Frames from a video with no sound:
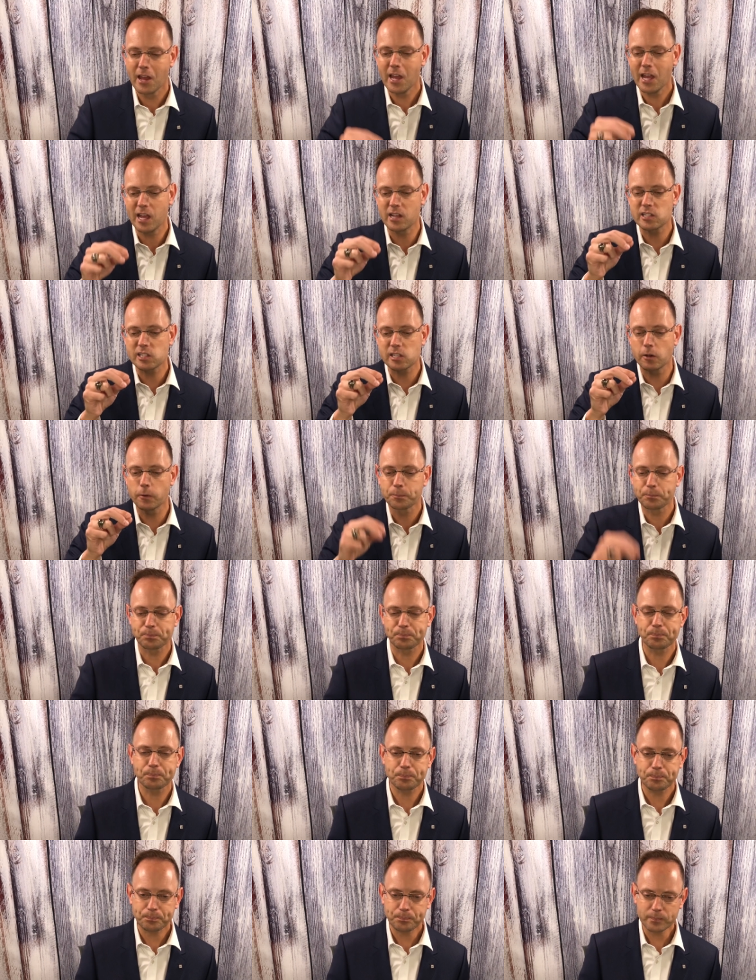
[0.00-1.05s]
And so
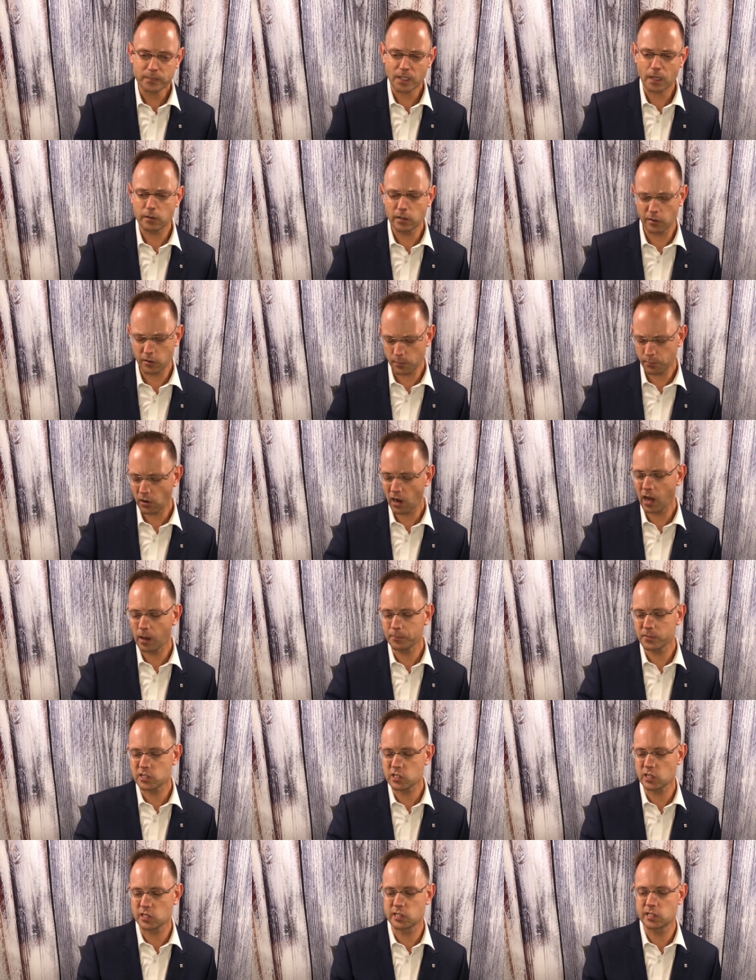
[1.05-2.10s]
another prop
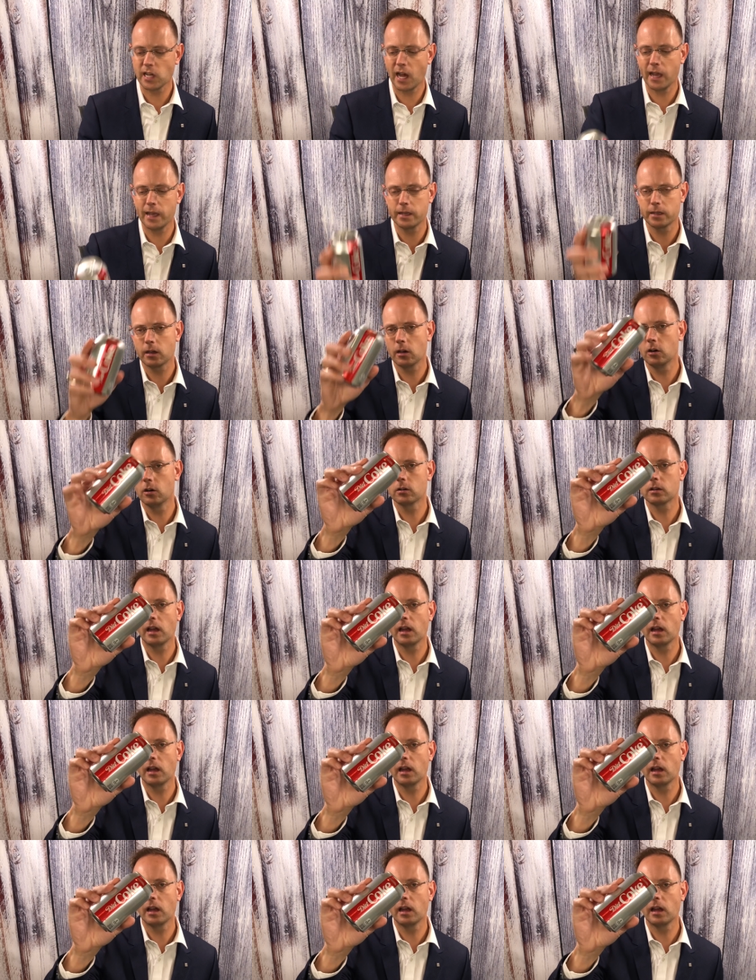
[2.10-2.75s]
is just Diet Coke.